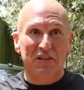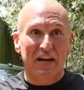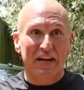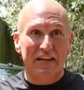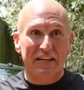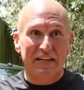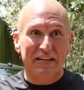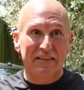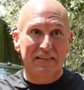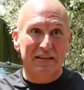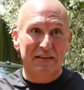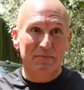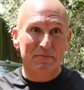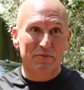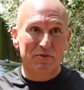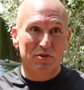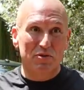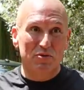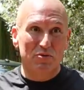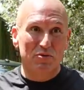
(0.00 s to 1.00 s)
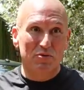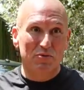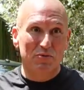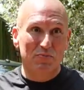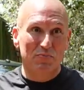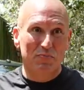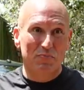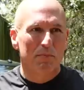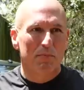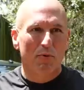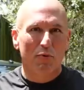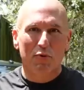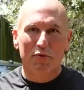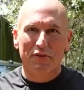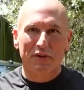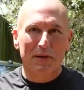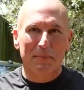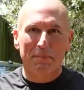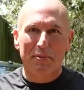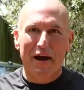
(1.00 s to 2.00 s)
got to get them to pour
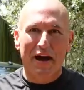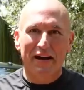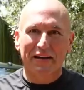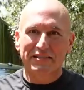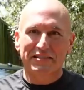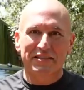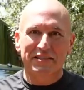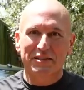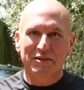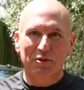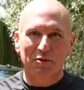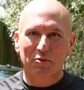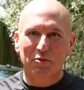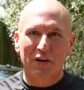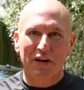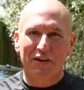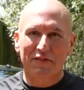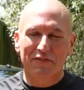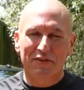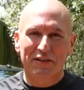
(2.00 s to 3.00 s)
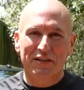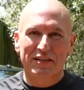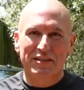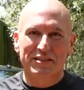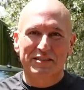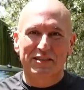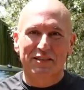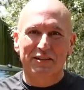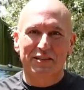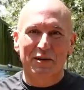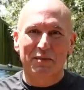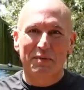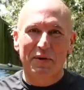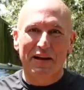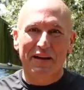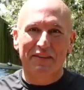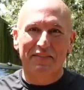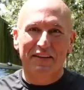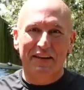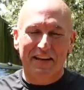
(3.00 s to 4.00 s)
the epoxy or whatever it is that they're
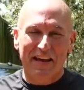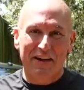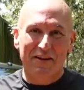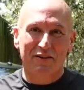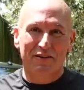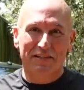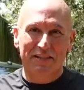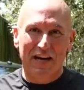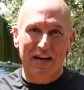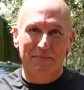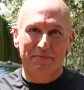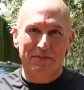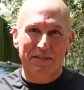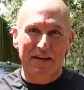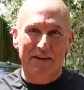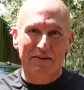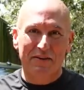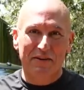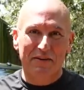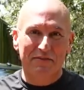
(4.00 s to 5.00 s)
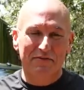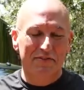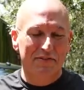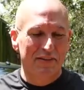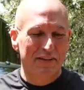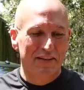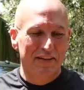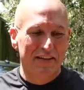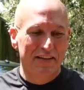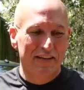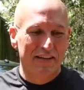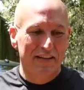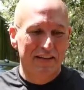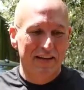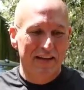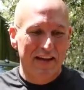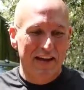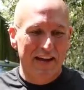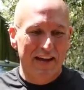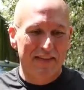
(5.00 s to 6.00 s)
making the countertops out of,
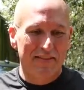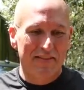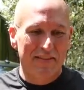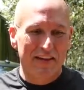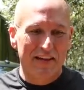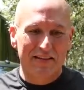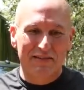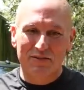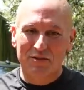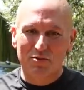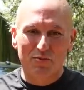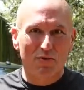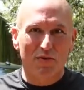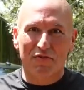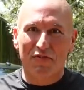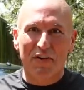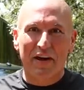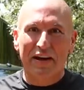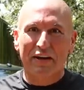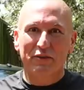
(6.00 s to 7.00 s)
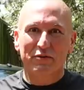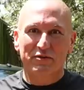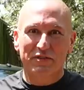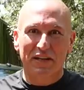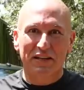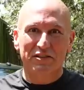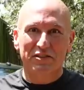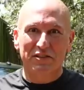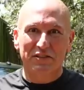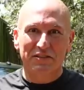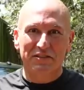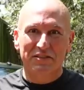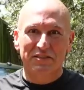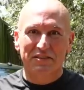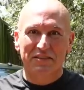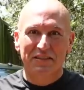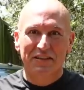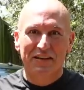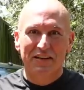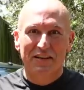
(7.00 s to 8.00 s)
and then do the final touches.
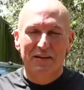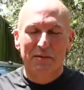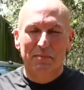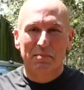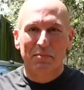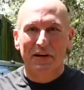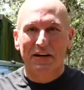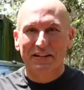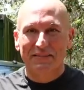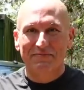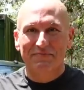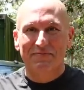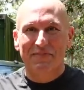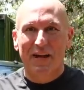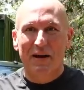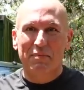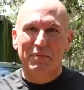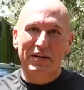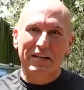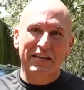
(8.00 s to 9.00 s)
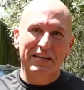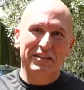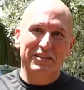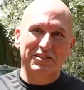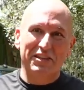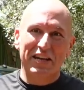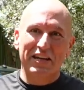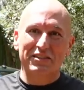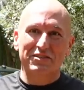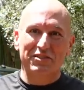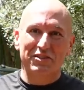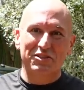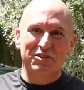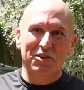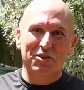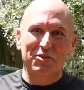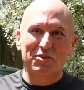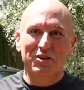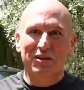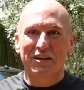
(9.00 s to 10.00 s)
But I'm going to get a chance to
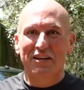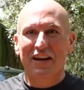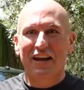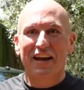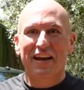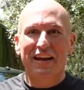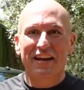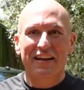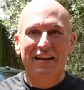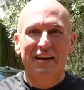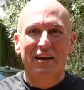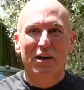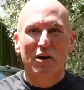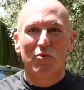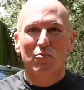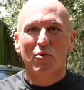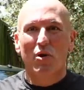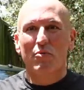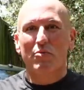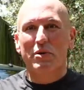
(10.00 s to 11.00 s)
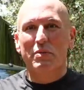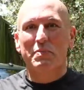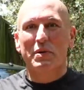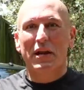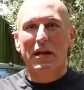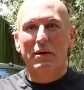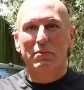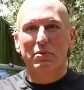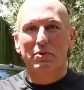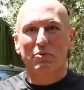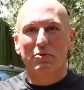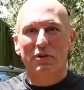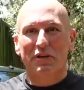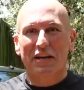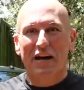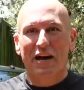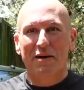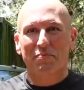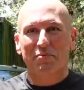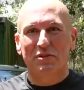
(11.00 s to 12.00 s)
show you today what we've been able to
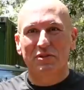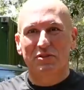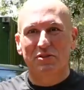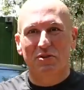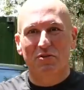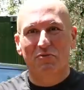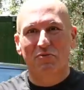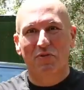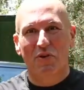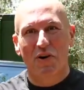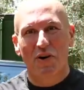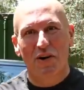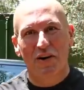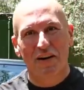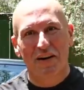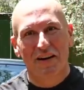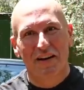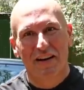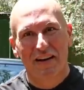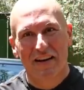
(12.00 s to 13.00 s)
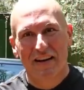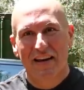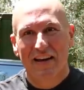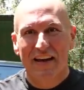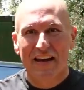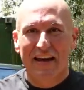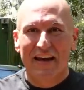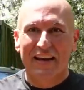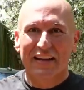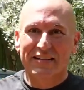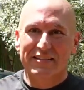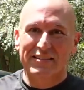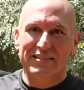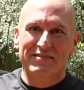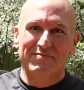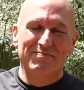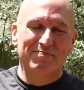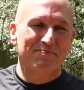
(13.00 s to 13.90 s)
accomplish so far. And